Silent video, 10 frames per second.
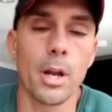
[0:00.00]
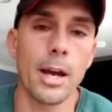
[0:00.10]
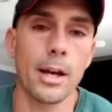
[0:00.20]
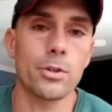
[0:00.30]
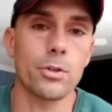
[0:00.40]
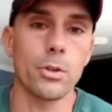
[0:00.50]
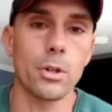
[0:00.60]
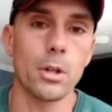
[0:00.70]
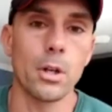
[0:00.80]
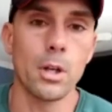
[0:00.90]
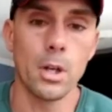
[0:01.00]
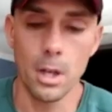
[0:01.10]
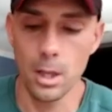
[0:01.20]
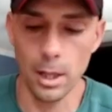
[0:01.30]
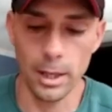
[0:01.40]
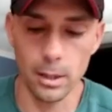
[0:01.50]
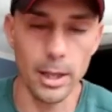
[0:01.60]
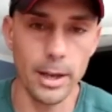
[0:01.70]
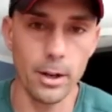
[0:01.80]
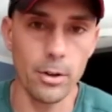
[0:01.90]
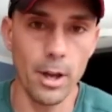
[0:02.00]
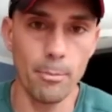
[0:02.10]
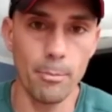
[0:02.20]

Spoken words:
extra like layer that